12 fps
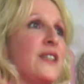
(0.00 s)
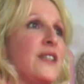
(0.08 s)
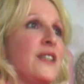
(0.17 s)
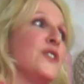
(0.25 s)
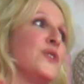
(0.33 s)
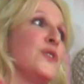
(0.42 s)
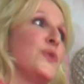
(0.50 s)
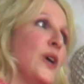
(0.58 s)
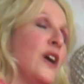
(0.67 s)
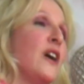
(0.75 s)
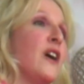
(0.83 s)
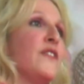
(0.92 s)
is where
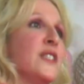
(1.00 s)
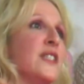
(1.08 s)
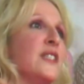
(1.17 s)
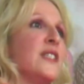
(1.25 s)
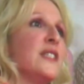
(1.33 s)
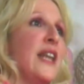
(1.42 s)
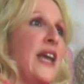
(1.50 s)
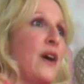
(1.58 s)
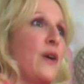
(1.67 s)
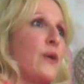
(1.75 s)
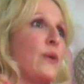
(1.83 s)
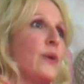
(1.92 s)
our office is
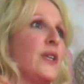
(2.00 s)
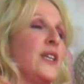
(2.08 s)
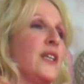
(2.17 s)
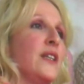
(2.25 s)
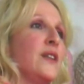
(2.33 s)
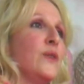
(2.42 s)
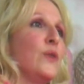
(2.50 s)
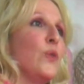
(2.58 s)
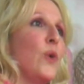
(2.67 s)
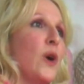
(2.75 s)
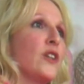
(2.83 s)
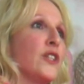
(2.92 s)
now in
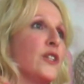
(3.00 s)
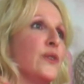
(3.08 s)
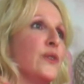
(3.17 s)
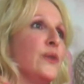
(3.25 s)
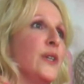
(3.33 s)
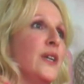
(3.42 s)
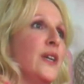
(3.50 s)
Waterloo.